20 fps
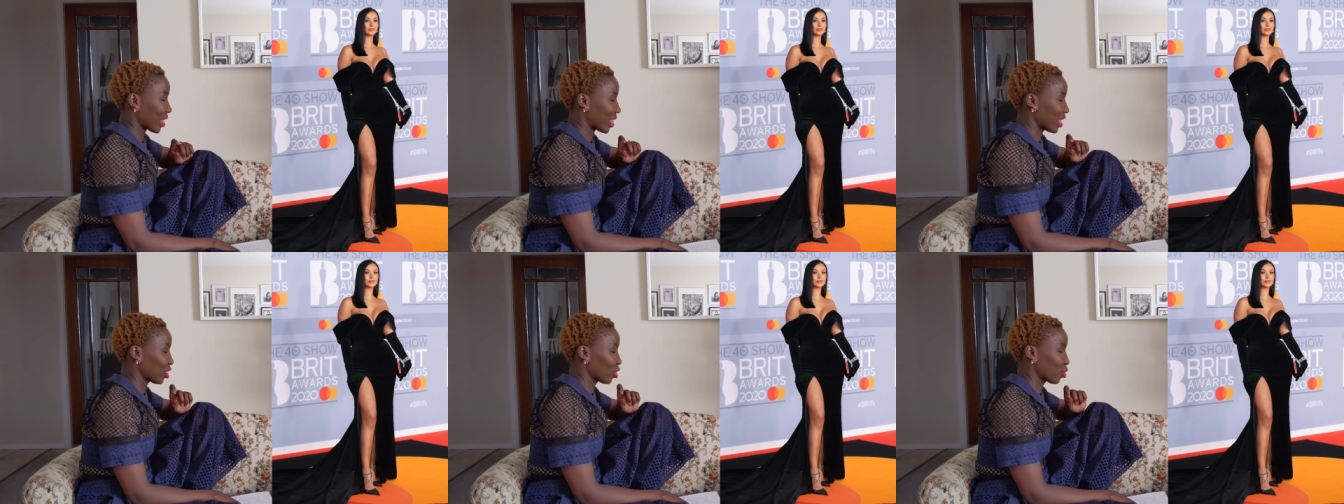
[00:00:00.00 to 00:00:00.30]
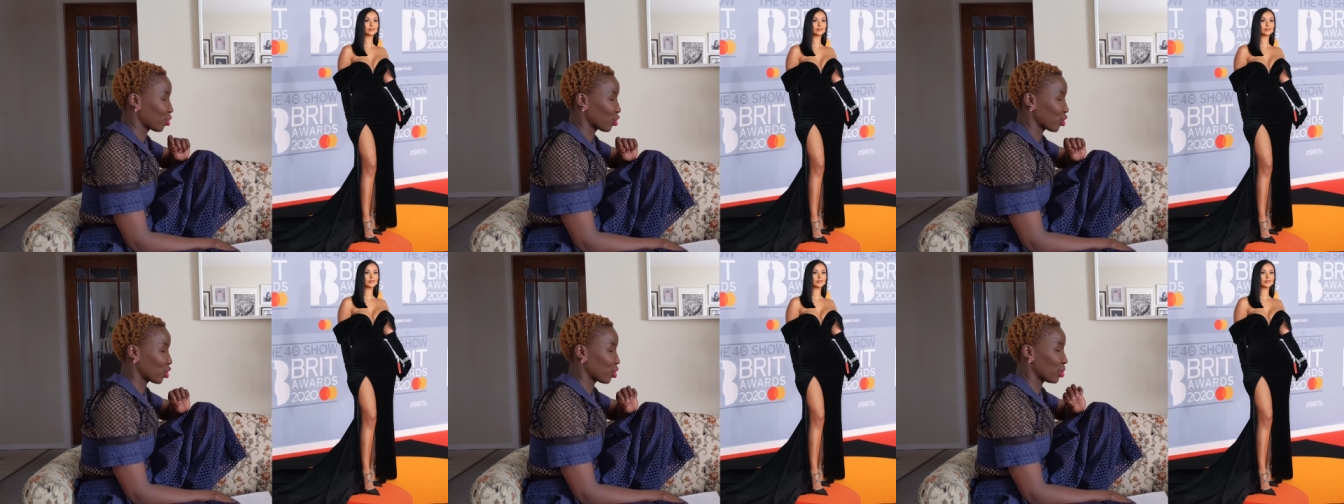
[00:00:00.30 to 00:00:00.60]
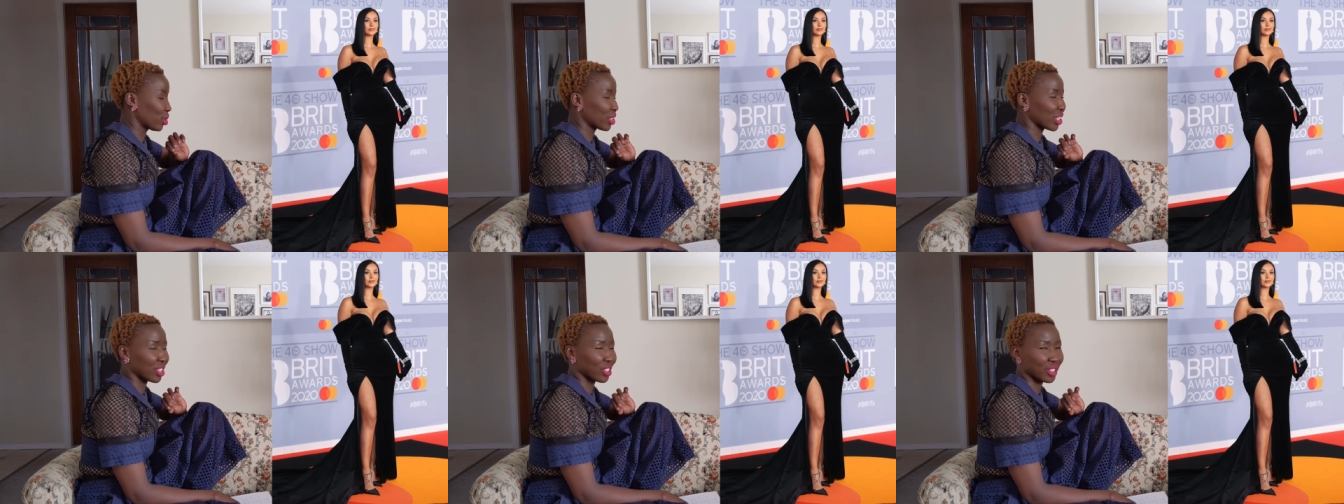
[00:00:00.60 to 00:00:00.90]
I think those
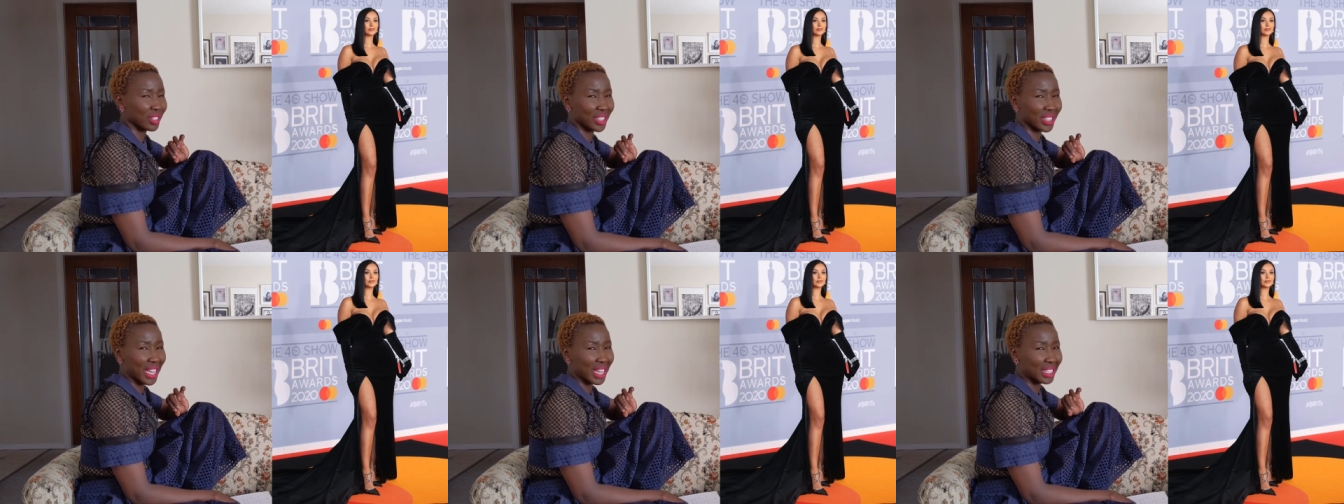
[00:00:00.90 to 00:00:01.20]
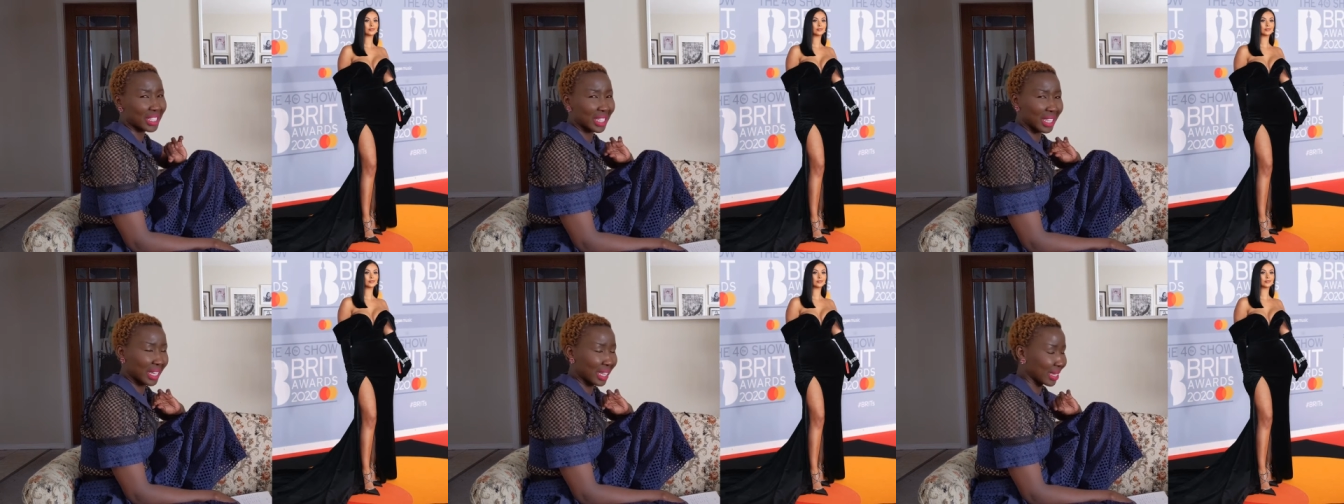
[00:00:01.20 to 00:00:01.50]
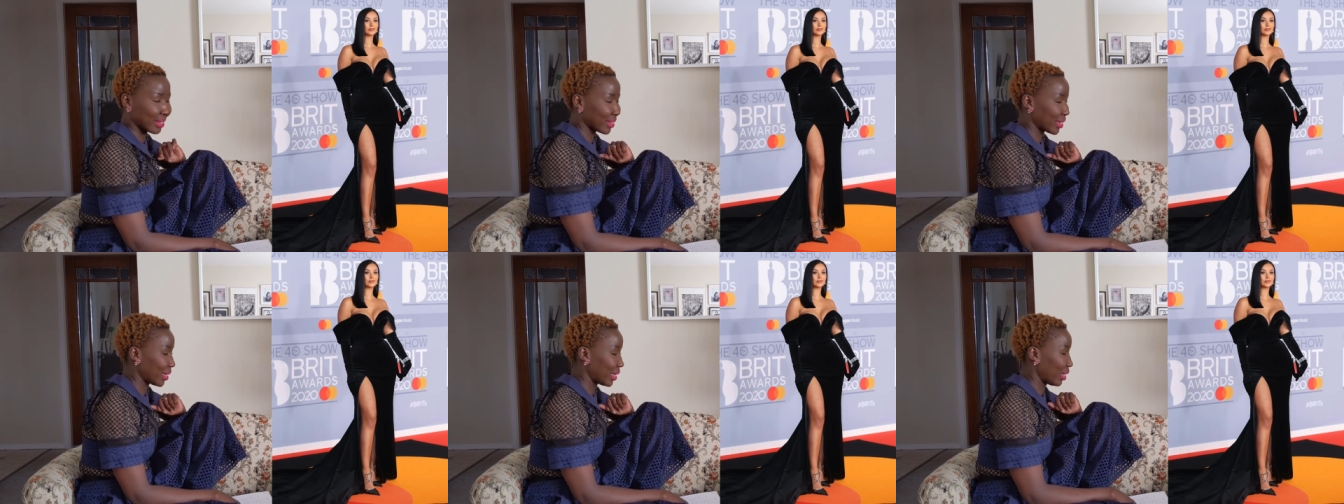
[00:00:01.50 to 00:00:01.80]
shoes are
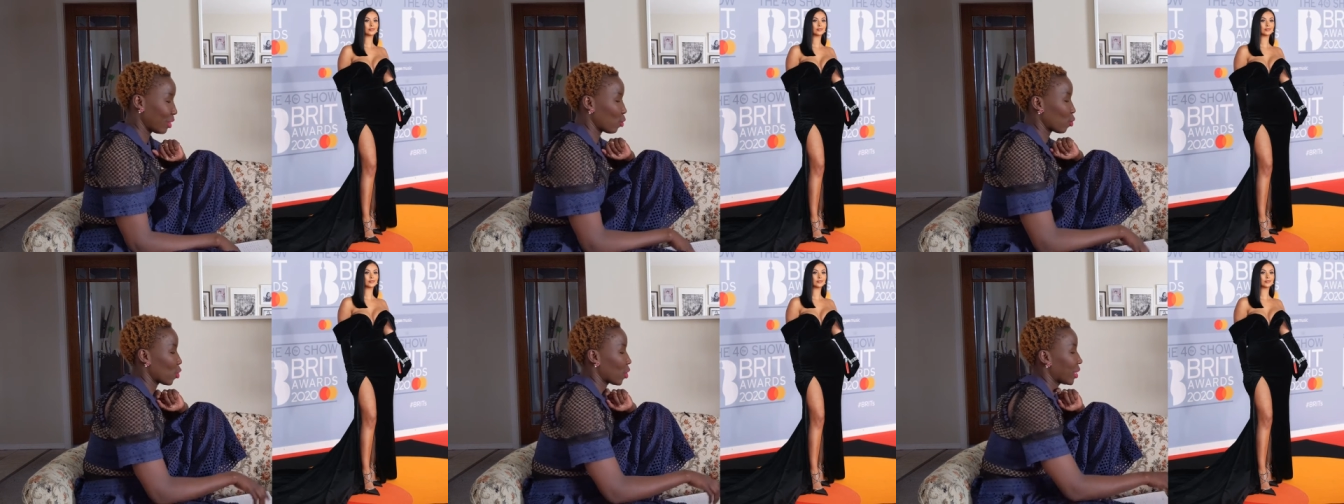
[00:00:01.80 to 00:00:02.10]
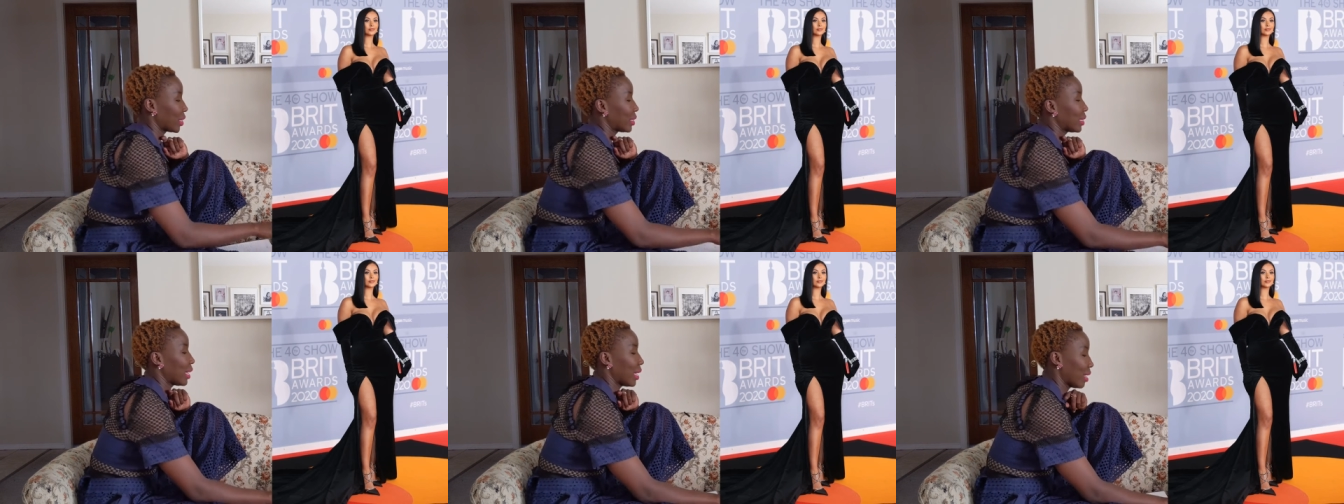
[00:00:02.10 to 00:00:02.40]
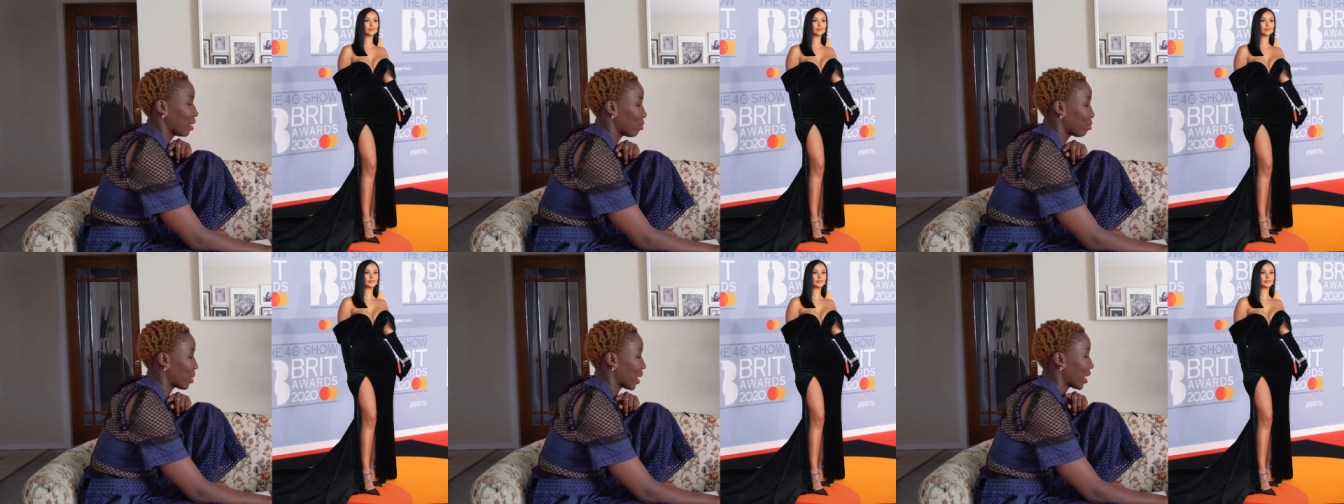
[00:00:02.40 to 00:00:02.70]
sexy, and I need one
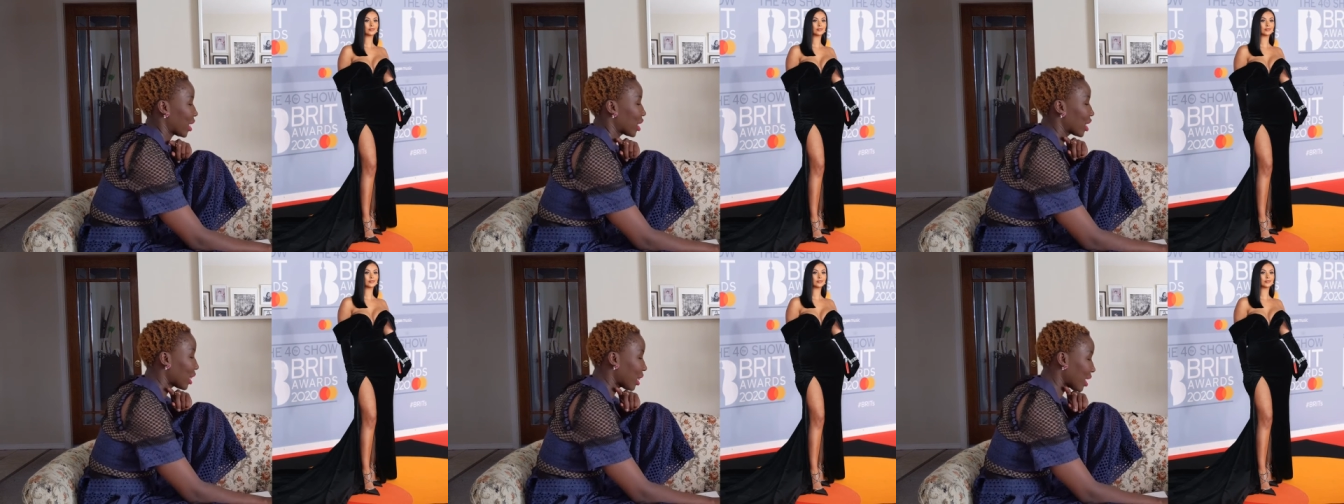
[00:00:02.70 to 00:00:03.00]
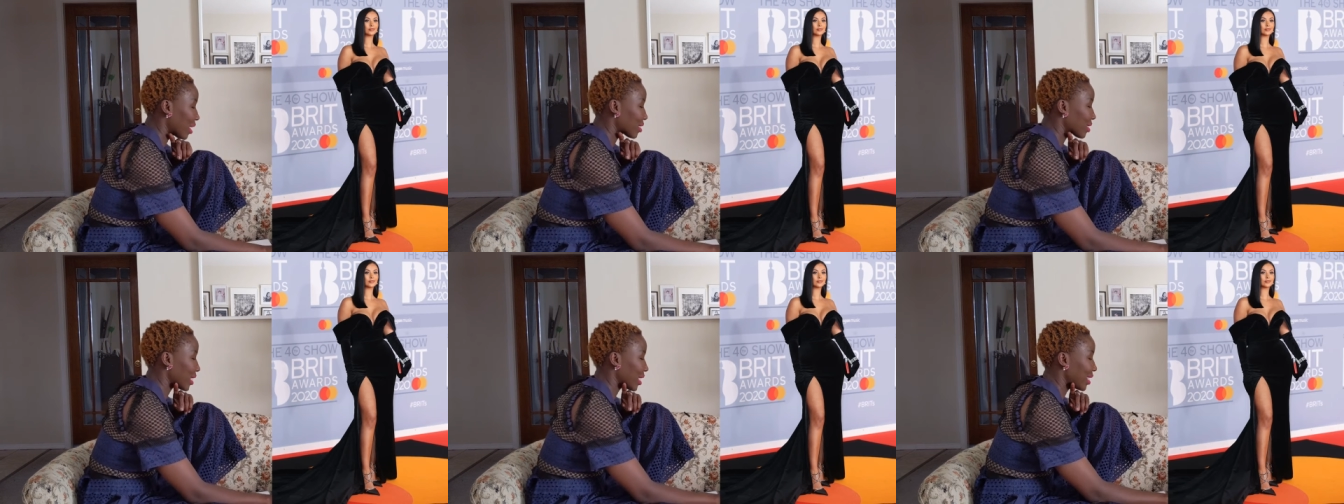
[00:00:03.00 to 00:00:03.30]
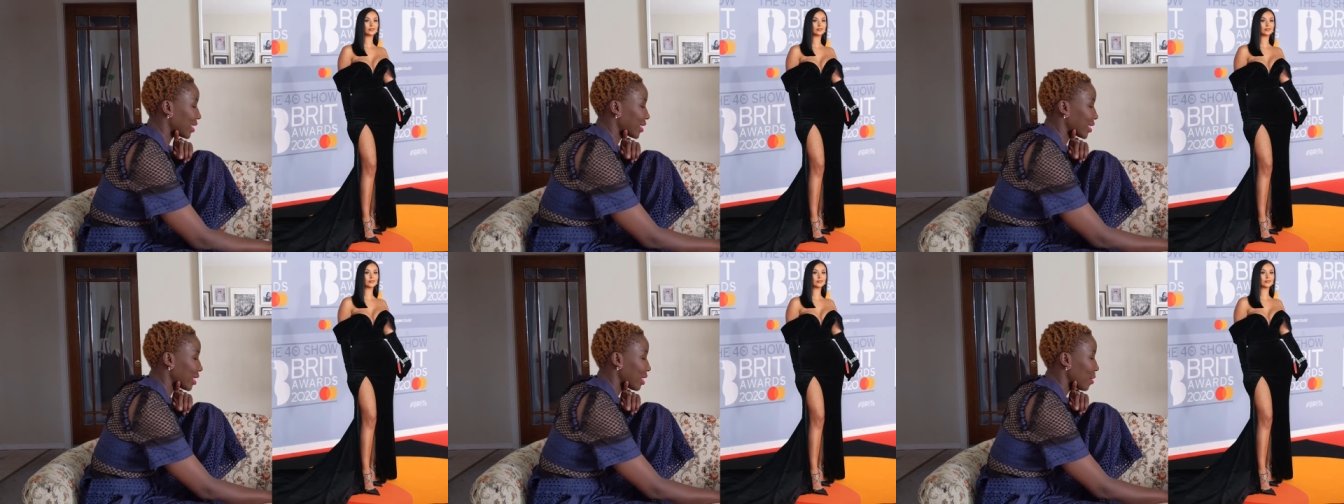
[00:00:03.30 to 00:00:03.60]
in my
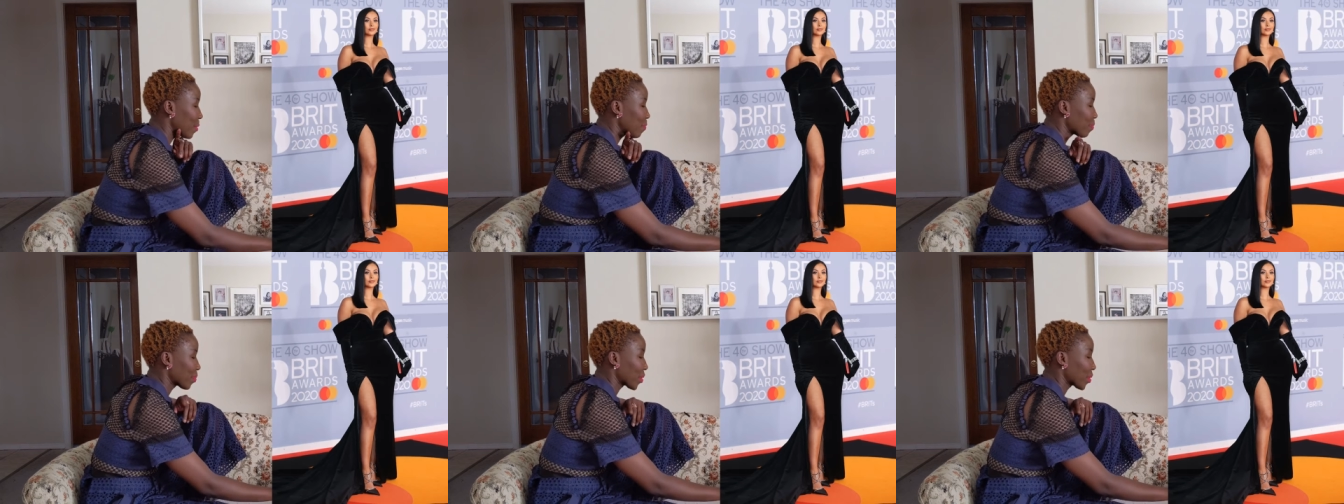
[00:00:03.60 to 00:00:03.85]
closet.